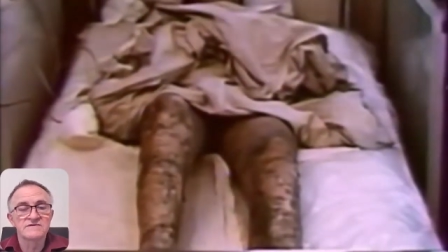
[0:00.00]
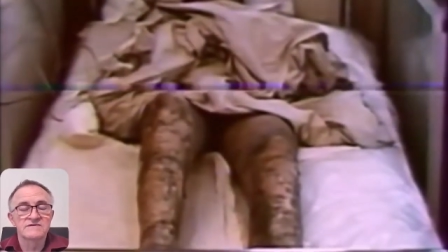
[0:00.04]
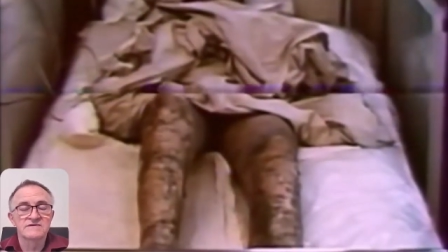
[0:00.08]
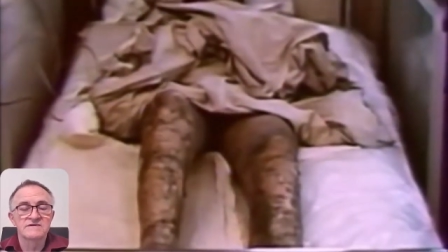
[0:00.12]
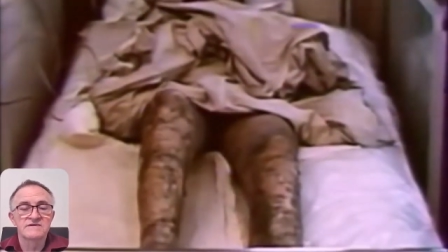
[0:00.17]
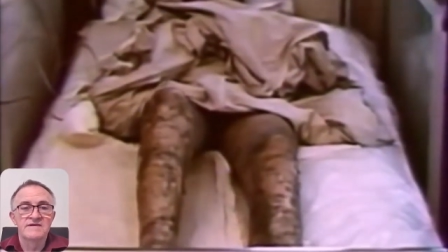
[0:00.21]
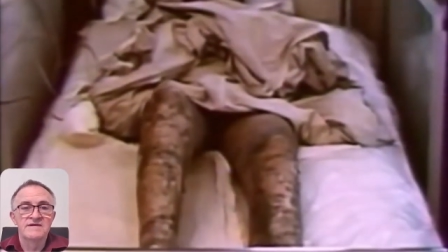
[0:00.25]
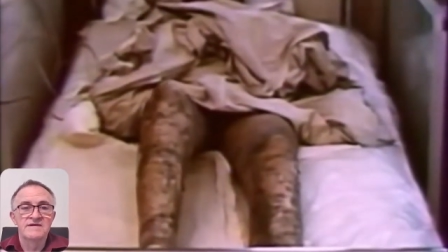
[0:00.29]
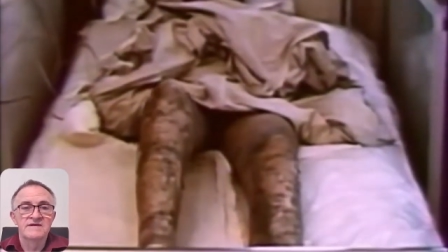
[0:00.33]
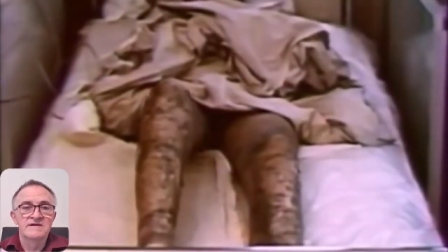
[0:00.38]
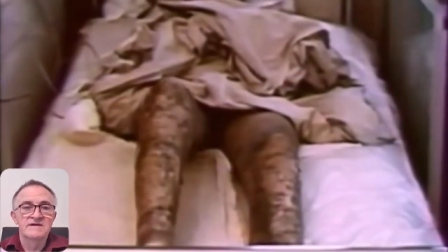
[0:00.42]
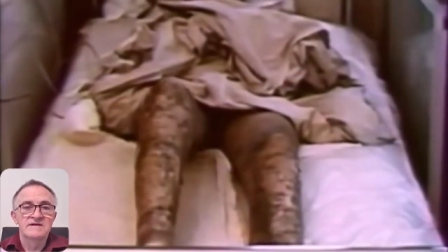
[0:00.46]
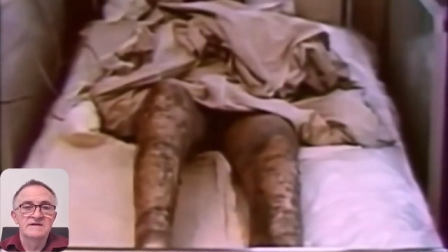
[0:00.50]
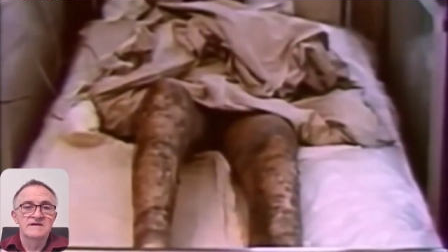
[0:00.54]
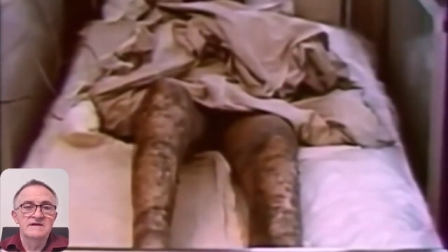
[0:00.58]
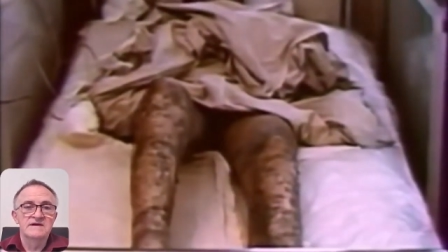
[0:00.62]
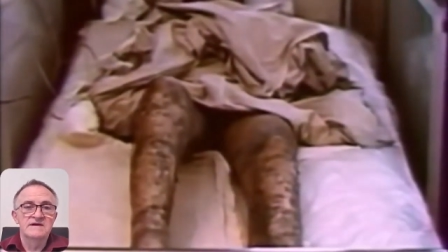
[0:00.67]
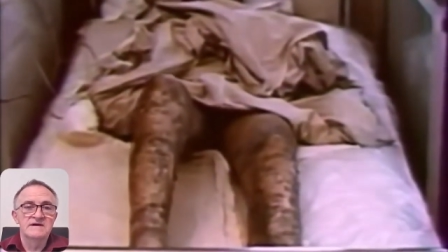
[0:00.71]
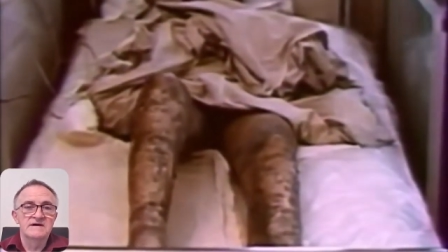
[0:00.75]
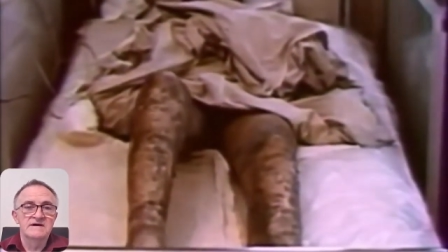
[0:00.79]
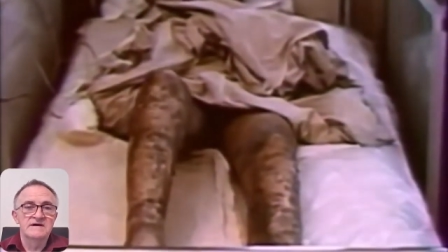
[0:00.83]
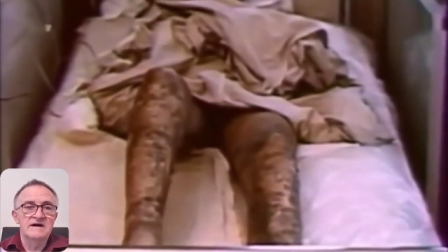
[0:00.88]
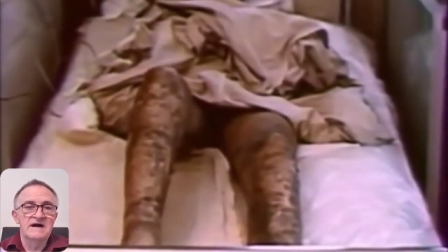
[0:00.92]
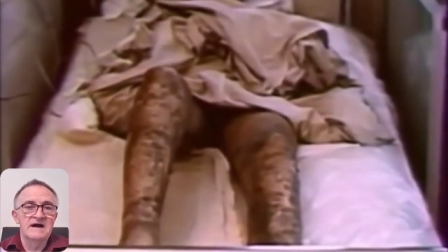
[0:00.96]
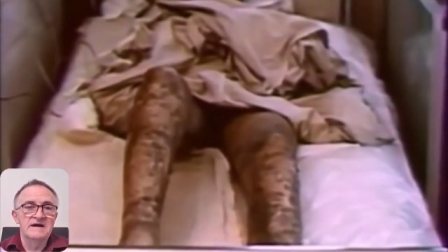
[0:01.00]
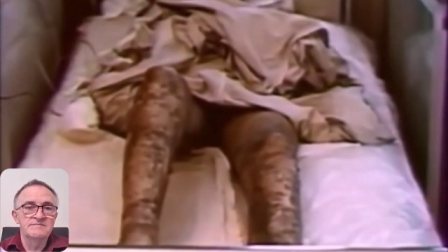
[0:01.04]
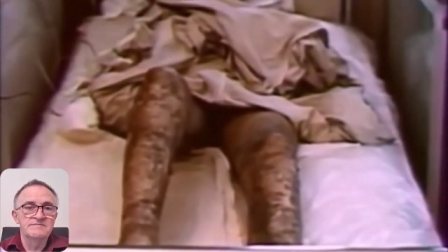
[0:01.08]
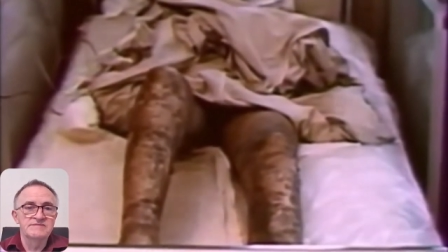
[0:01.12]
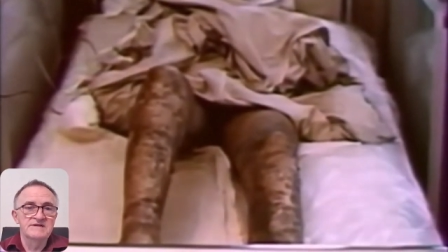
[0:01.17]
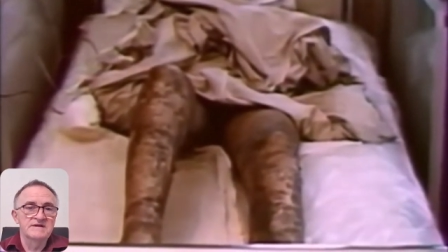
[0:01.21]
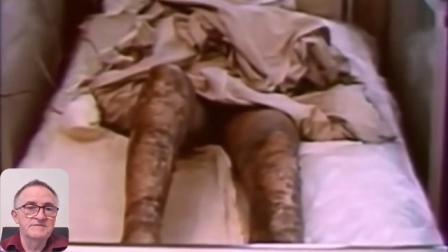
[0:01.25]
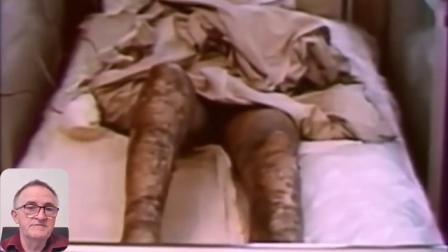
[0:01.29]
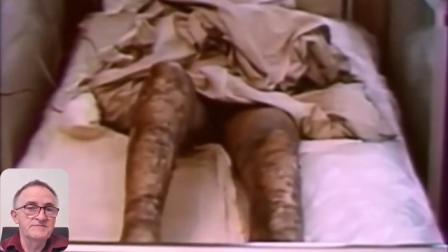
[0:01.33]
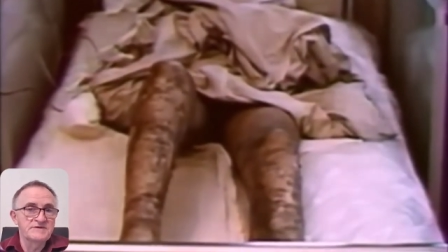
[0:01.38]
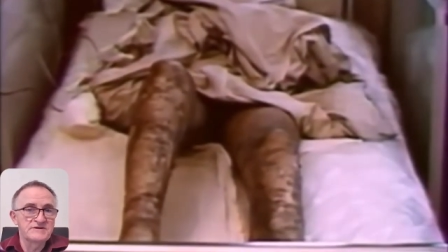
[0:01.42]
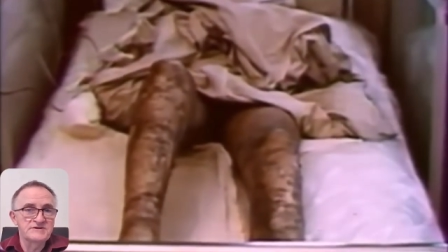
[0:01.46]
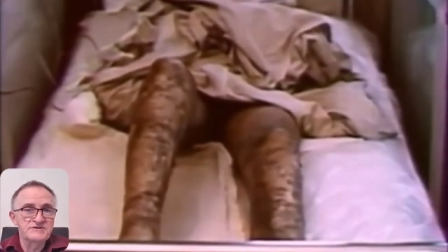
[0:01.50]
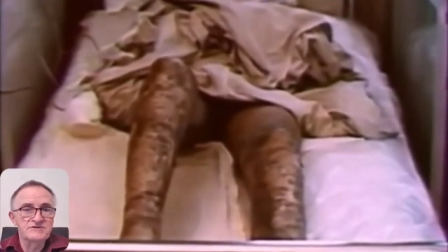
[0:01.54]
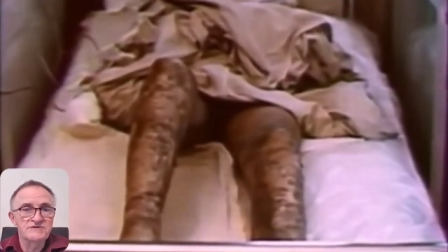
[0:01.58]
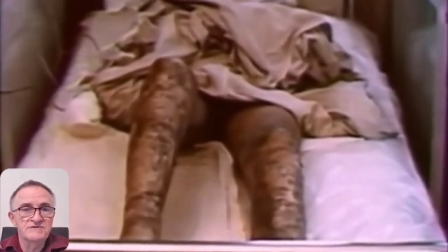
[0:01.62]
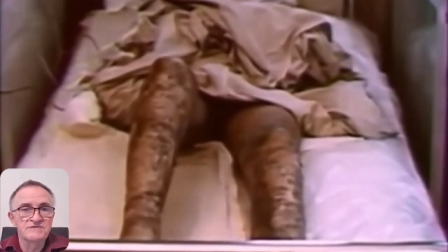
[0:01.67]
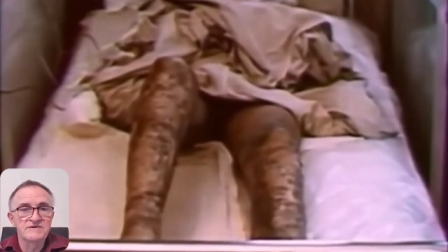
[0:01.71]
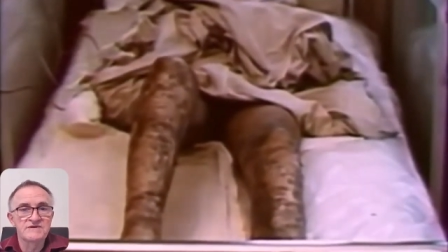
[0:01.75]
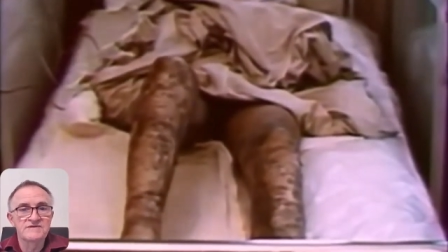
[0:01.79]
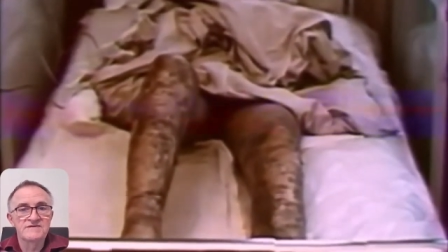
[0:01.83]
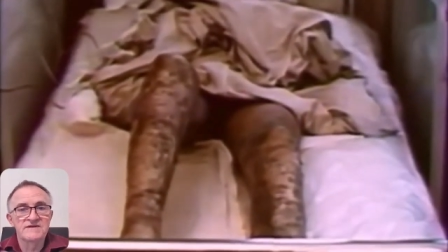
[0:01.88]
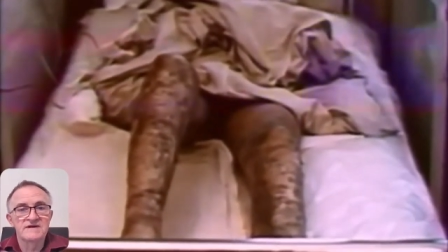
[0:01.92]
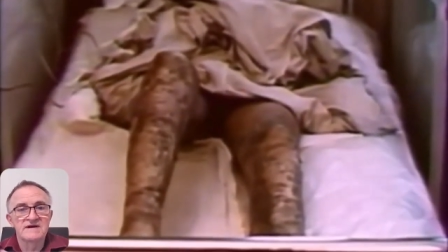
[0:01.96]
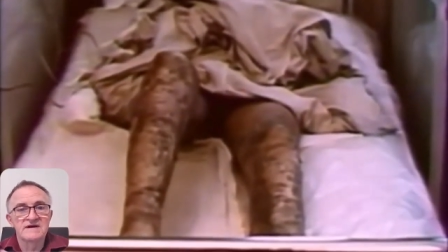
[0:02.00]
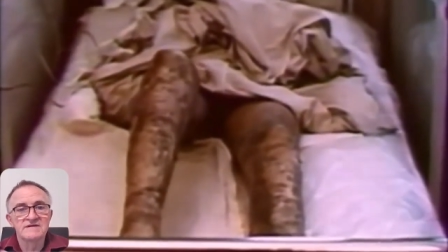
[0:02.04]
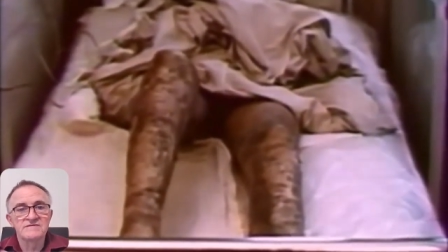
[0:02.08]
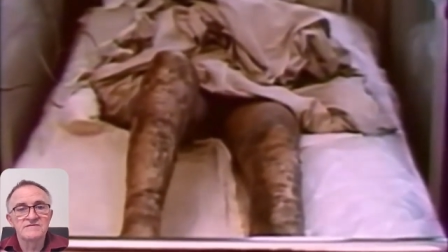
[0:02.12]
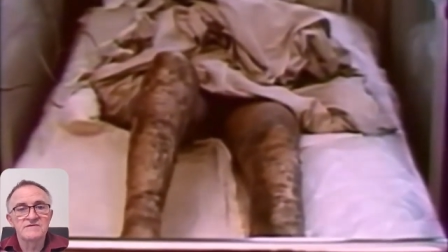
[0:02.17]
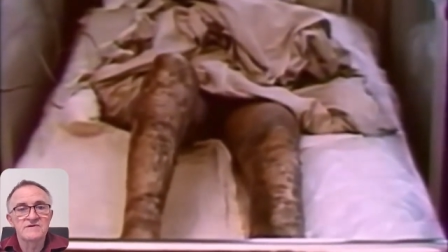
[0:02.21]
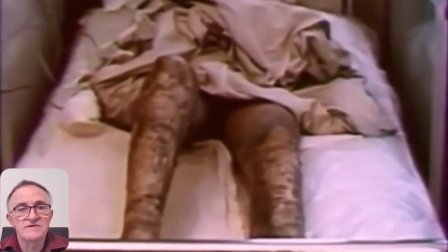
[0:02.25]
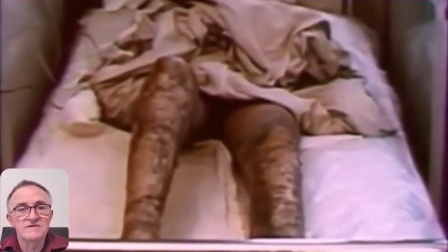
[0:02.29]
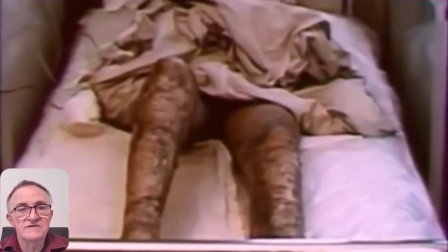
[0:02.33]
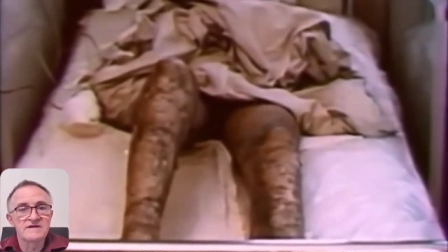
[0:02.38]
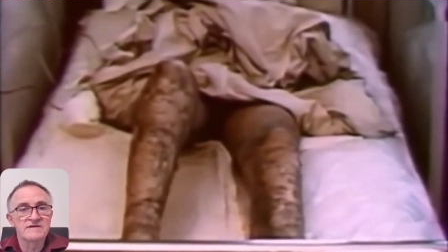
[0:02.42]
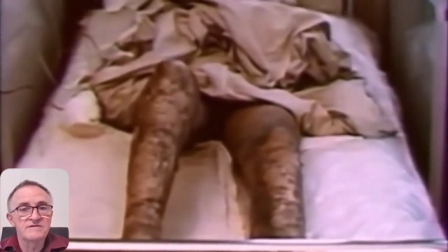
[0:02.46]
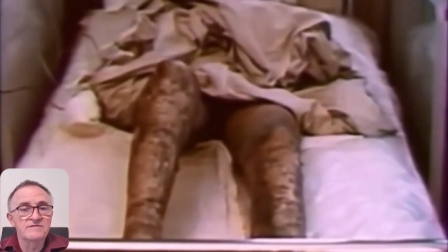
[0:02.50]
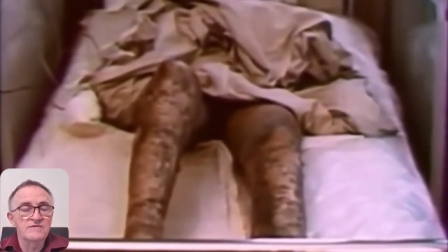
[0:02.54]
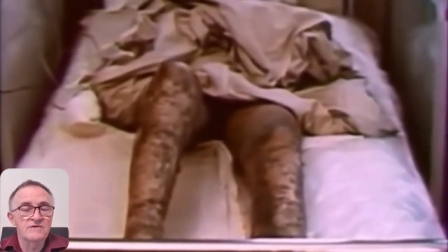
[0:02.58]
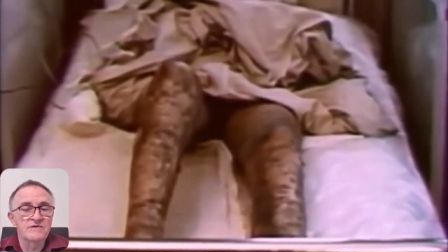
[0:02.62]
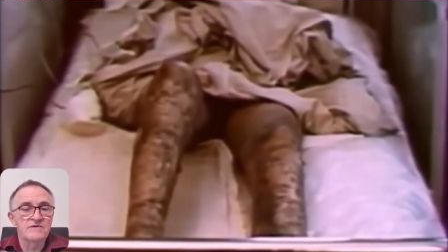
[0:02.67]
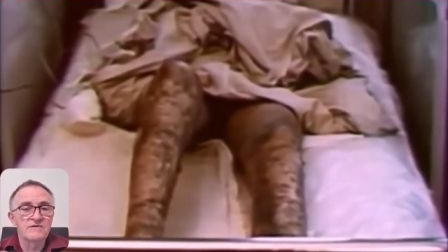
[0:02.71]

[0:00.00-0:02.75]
or high blood pressure or whatnot, that